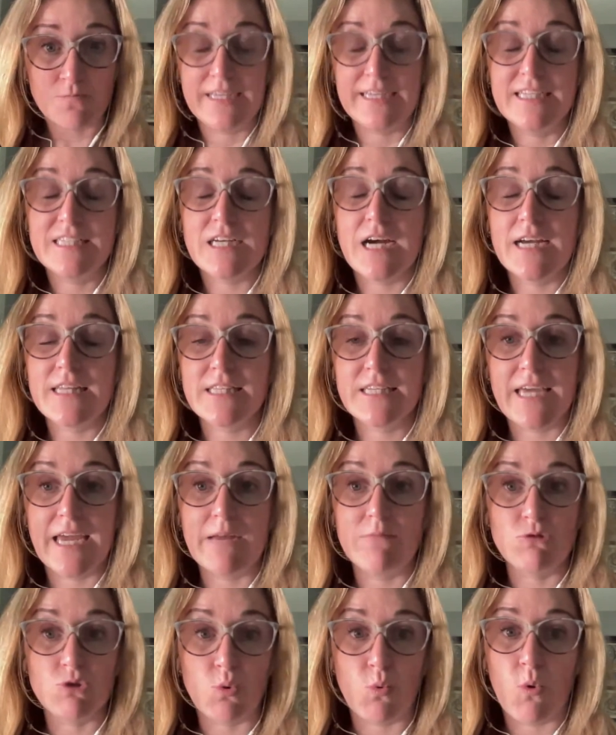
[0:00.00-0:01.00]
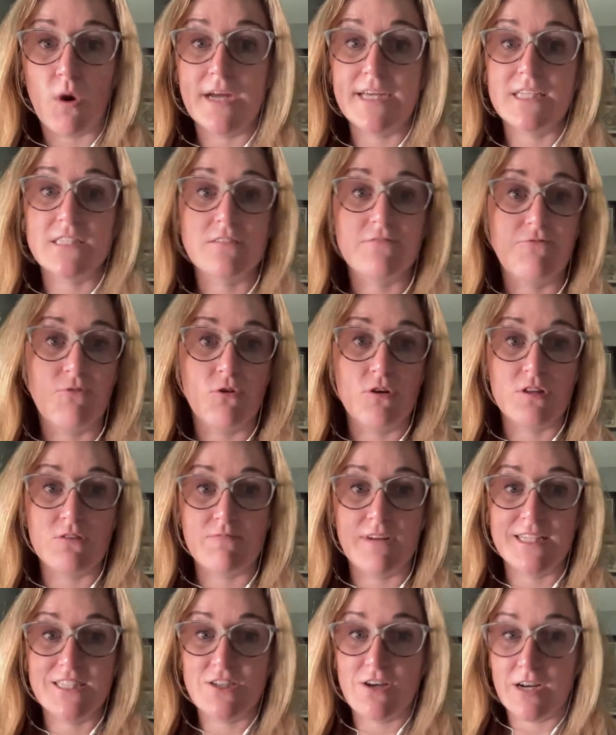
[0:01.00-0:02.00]
He tied the game twice for the
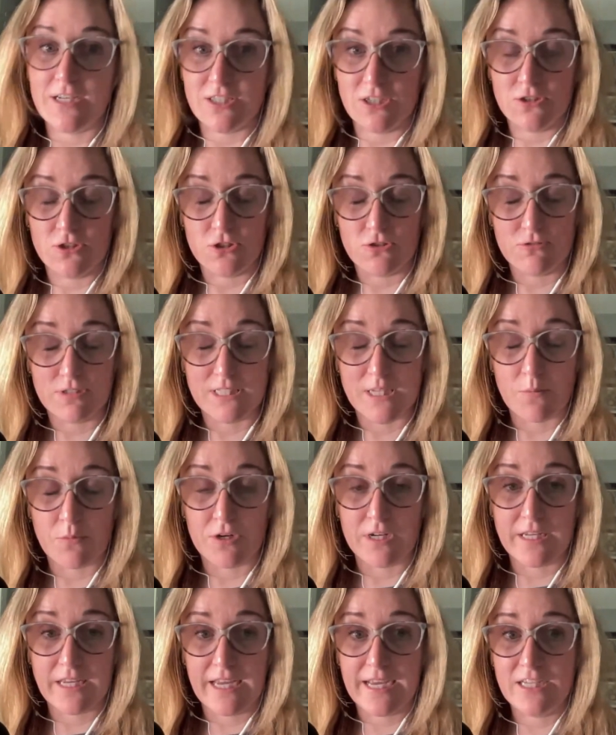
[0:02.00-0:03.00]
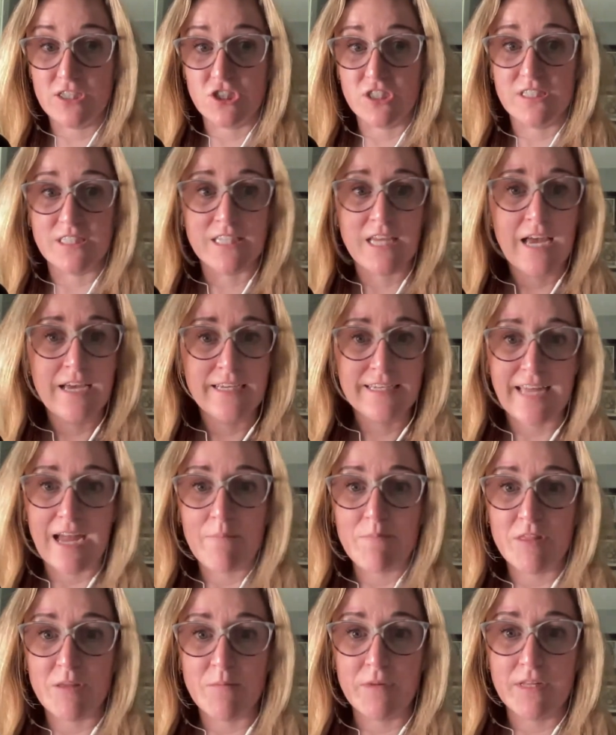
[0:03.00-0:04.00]
Red Sox on 2 separate occasions,
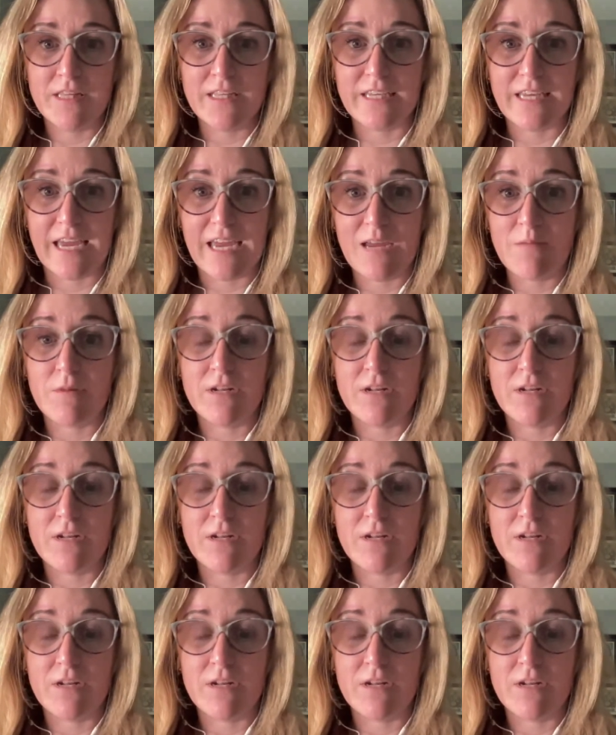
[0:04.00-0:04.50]
kept them in the game.